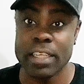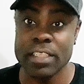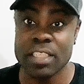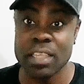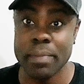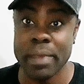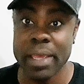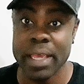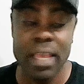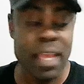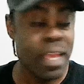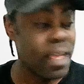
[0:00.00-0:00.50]
You see
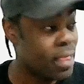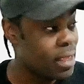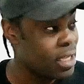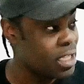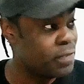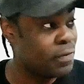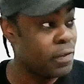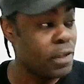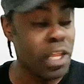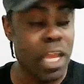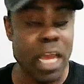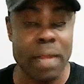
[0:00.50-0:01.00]
me?
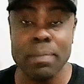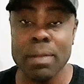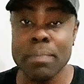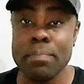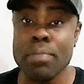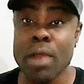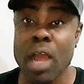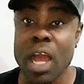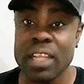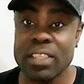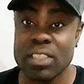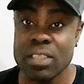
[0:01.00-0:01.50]
This video has been
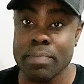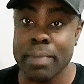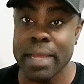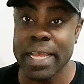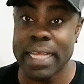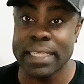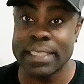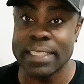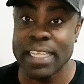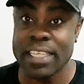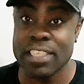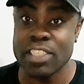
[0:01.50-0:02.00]
brought to
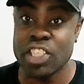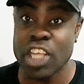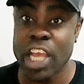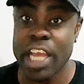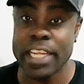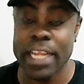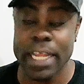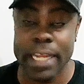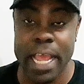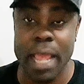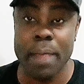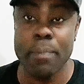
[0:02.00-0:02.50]
my attention
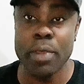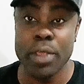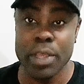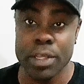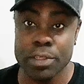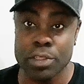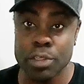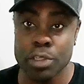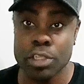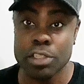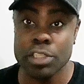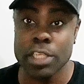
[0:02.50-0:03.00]
and I bring
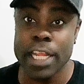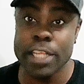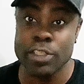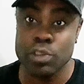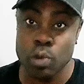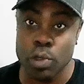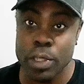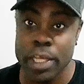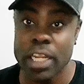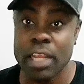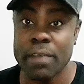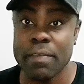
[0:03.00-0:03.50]
it to you so that
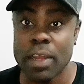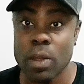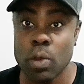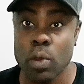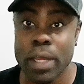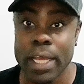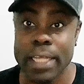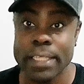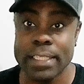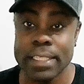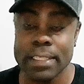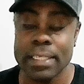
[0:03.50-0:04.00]
you can have a
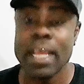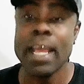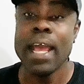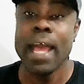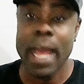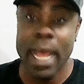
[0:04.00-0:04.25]
look at it